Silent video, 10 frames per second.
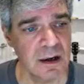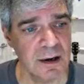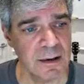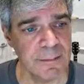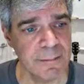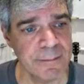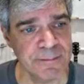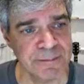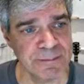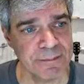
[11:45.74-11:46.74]
And
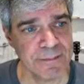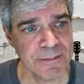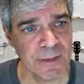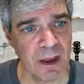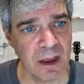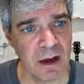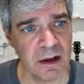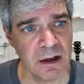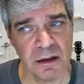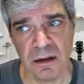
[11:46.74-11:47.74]

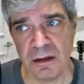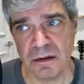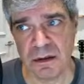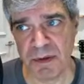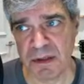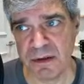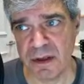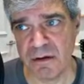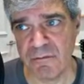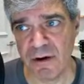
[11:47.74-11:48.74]
I typically
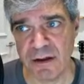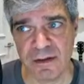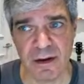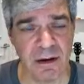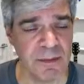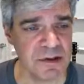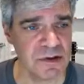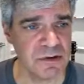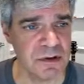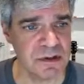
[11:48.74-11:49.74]
invite them as
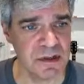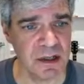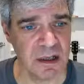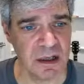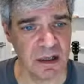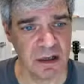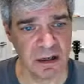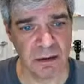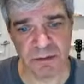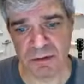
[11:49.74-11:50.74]
soon as they
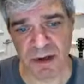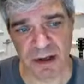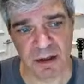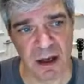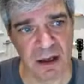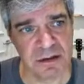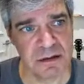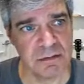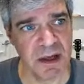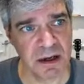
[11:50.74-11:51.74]
come to my class
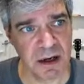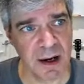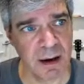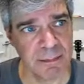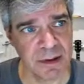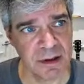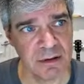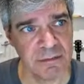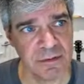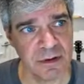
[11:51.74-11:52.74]
to make a copy
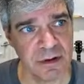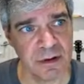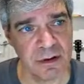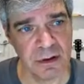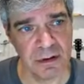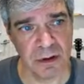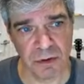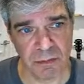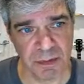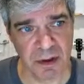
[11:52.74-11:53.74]
of the
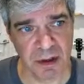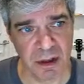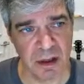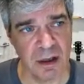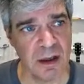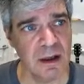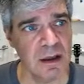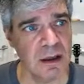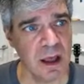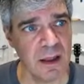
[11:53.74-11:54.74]
notebook.
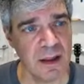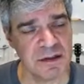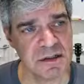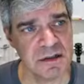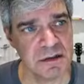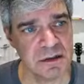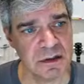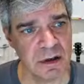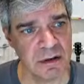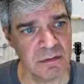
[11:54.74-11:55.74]
And that's easily
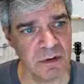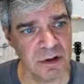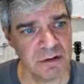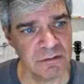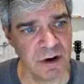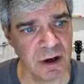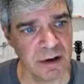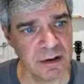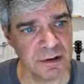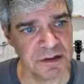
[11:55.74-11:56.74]
done with
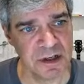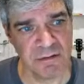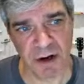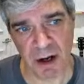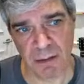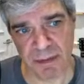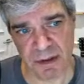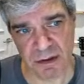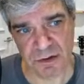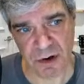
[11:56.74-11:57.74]
File, Save a Copy,
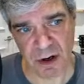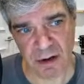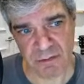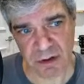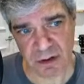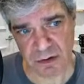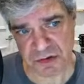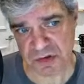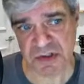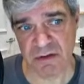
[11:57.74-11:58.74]
and Drive. You can
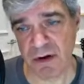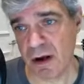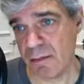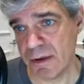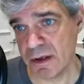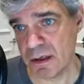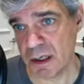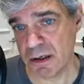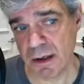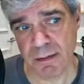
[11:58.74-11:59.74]
also save a copy in
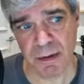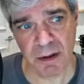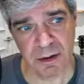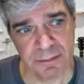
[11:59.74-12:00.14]
GitHub.